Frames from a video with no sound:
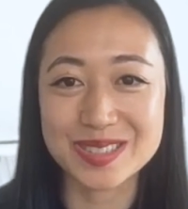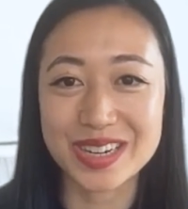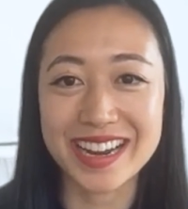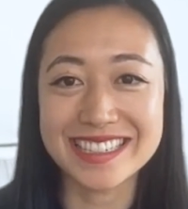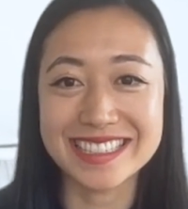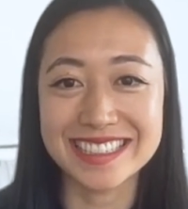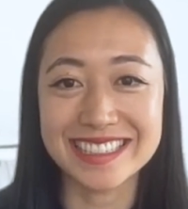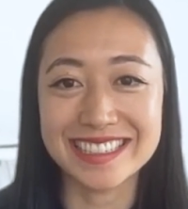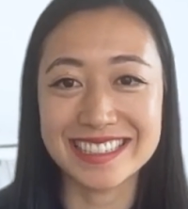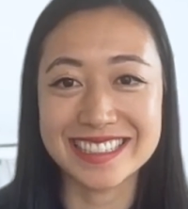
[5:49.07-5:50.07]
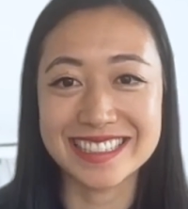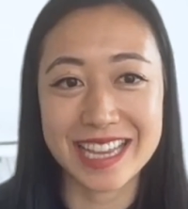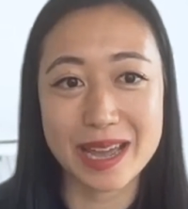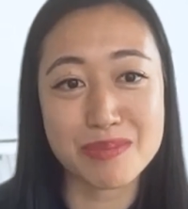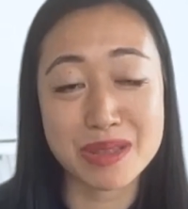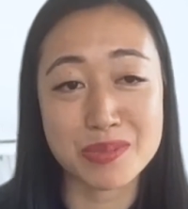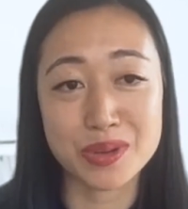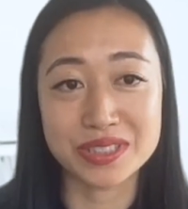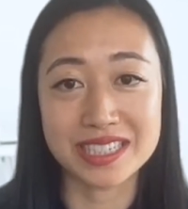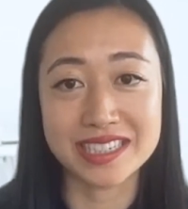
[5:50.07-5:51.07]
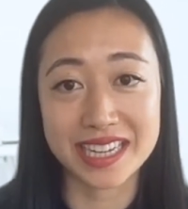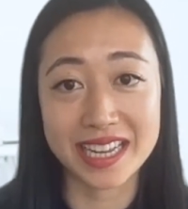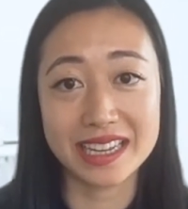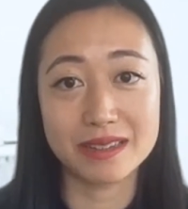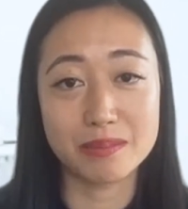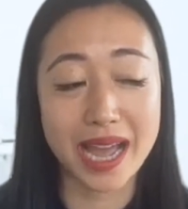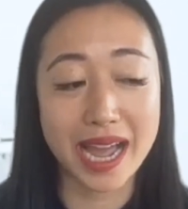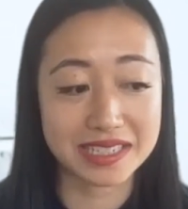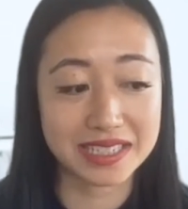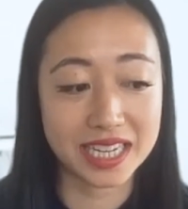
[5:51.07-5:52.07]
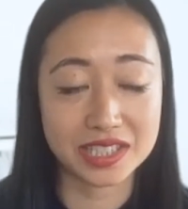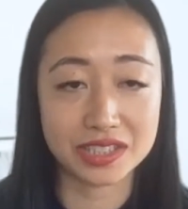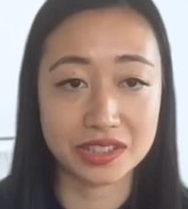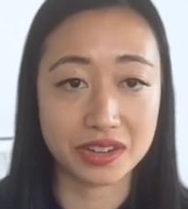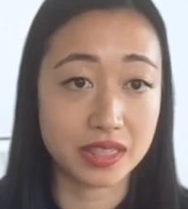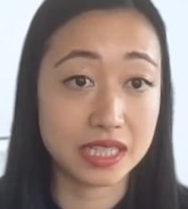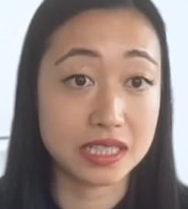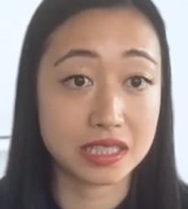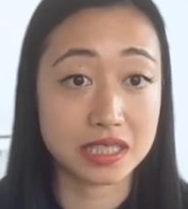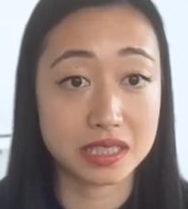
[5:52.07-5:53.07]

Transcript: trying to get people to take Backstage and your thesis